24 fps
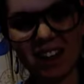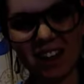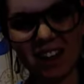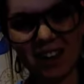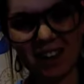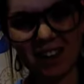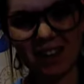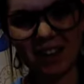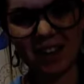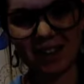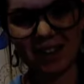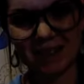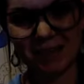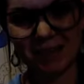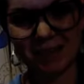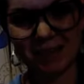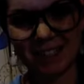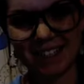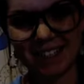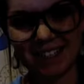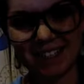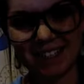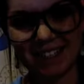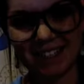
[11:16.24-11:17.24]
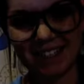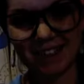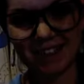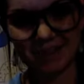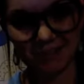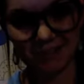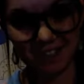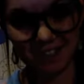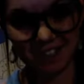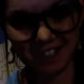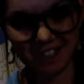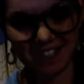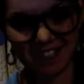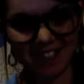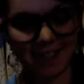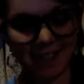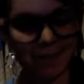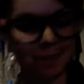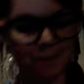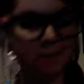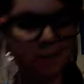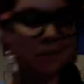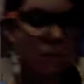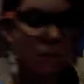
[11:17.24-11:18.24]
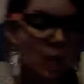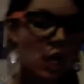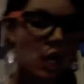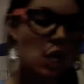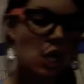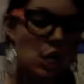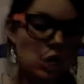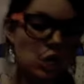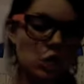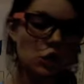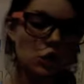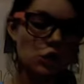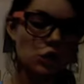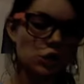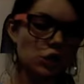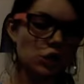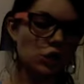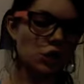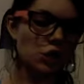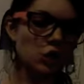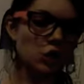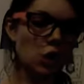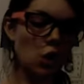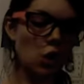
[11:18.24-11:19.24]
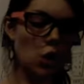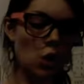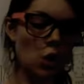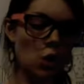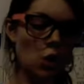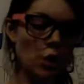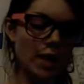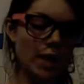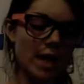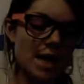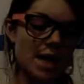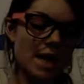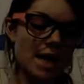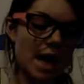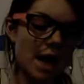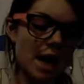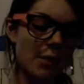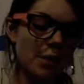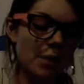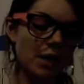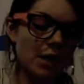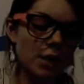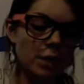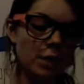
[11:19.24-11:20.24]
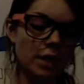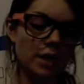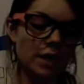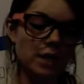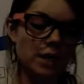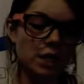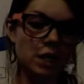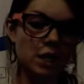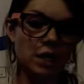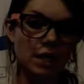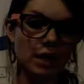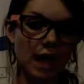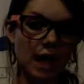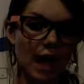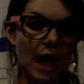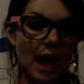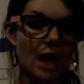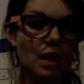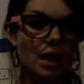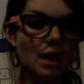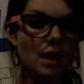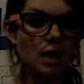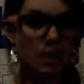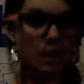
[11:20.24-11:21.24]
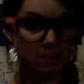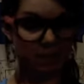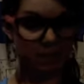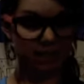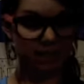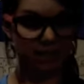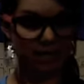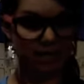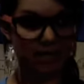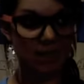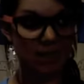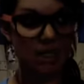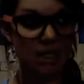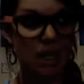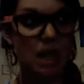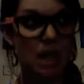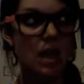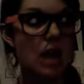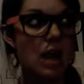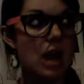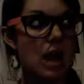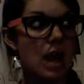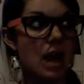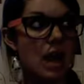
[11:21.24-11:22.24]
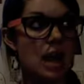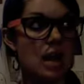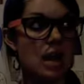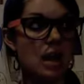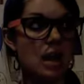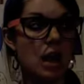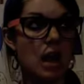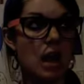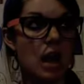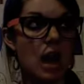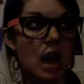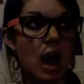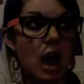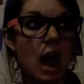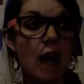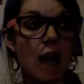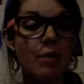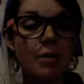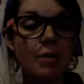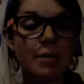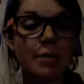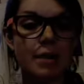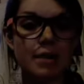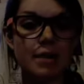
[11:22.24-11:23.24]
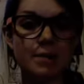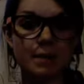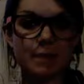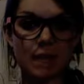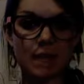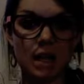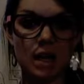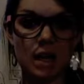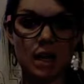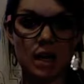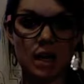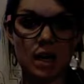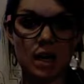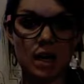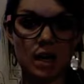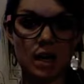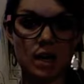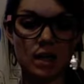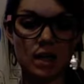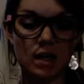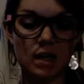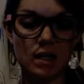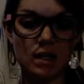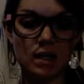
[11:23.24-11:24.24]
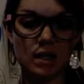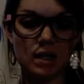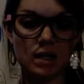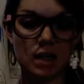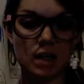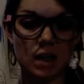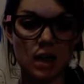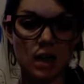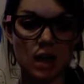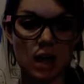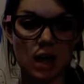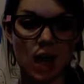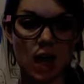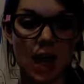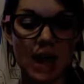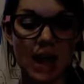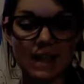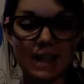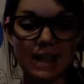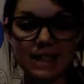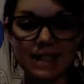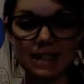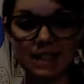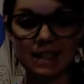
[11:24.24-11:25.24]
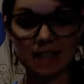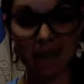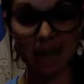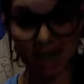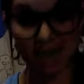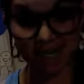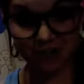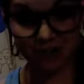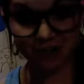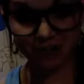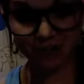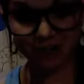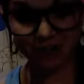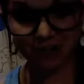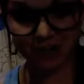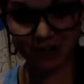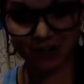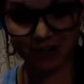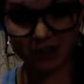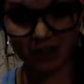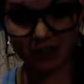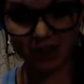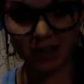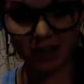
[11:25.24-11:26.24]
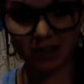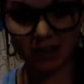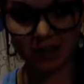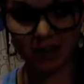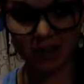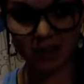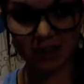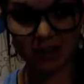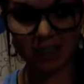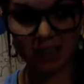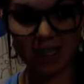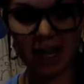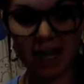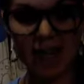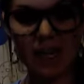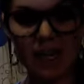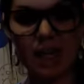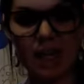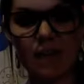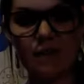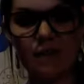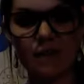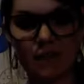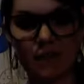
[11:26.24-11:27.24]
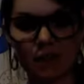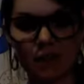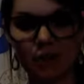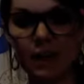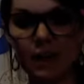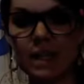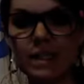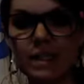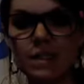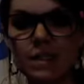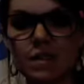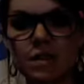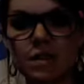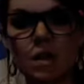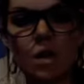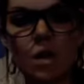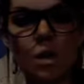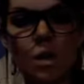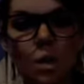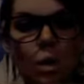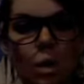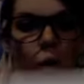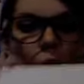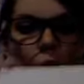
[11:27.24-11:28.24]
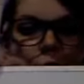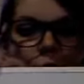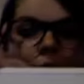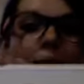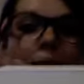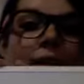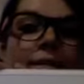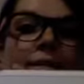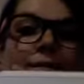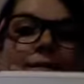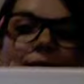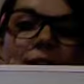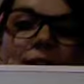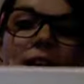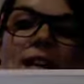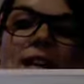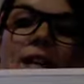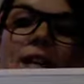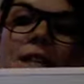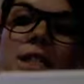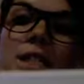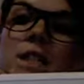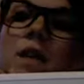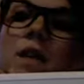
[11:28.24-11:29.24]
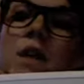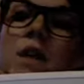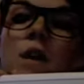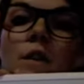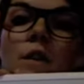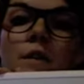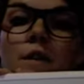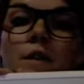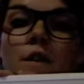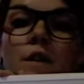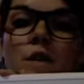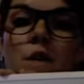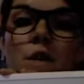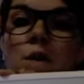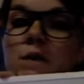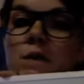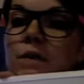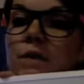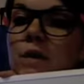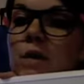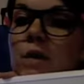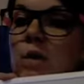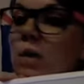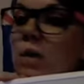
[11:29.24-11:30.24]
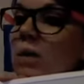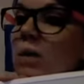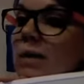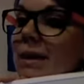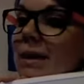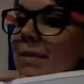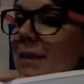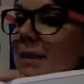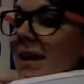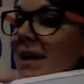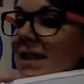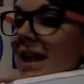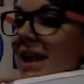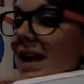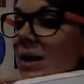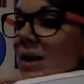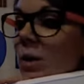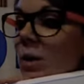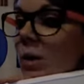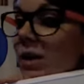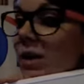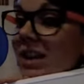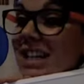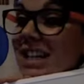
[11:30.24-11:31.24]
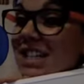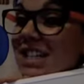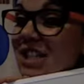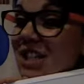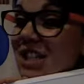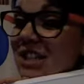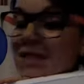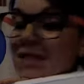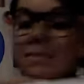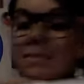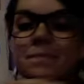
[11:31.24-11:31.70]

Aren't limb sounds the funnest? So yeah, now we're going to look at lemniscates. And I remember this because ice skaters skate in figure eights, or infinities, for those of you who didn't make that correlation.